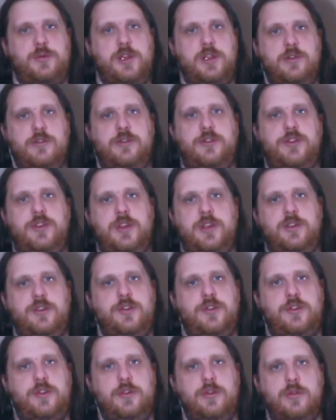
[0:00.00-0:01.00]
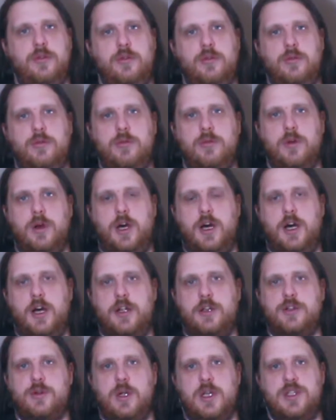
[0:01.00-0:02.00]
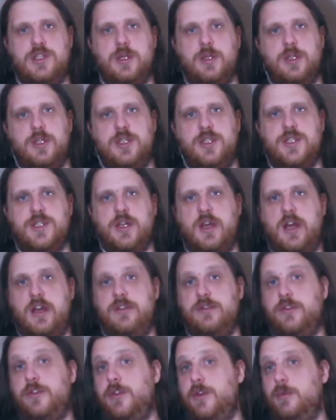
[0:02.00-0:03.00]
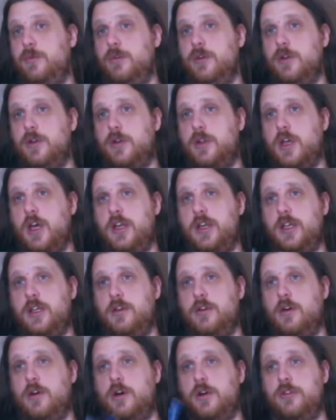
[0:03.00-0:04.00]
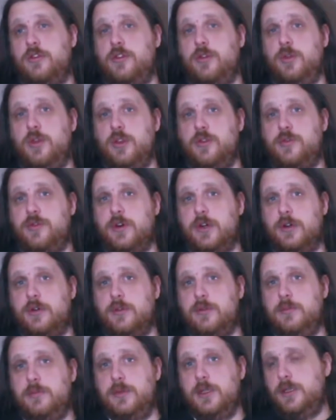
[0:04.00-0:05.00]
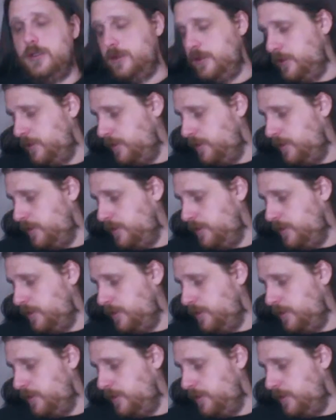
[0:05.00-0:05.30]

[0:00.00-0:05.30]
we use these to trace out the designs that we're cutting onto the foam,